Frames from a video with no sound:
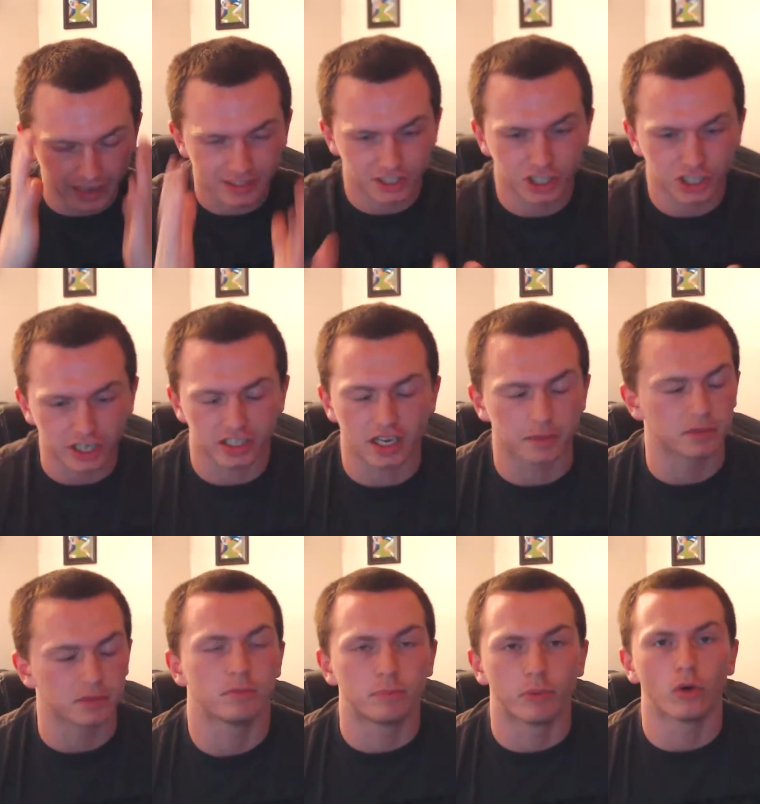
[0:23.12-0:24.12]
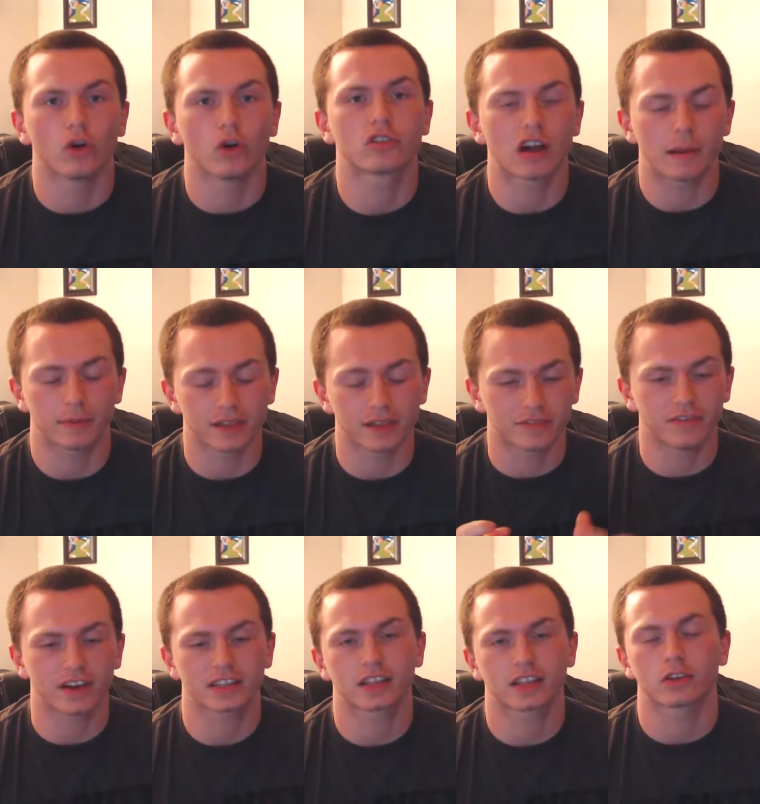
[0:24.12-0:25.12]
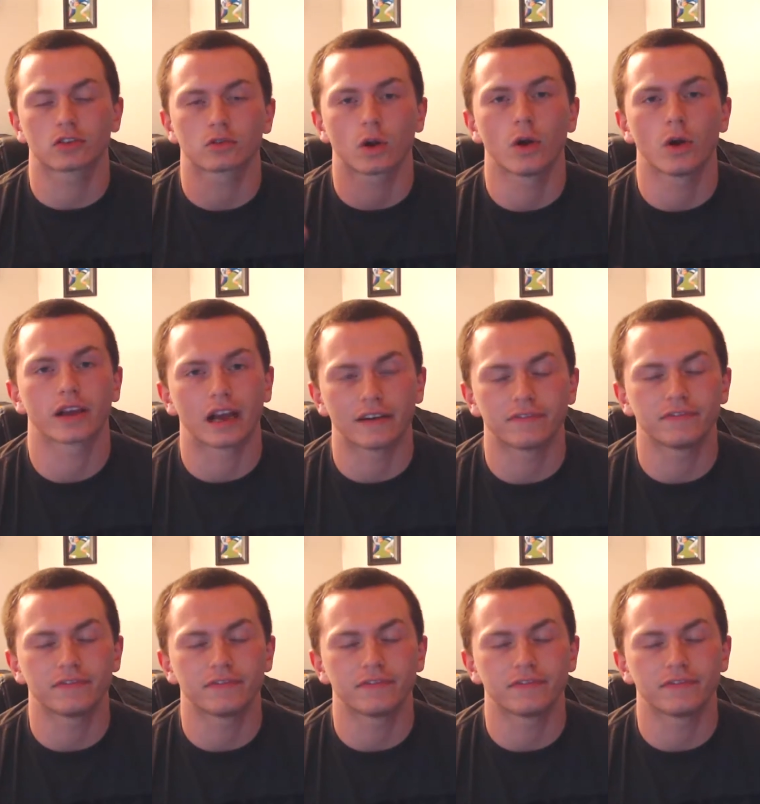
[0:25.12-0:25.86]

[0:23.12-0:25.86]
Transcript: SJW bullcrap and the fact that they're throwing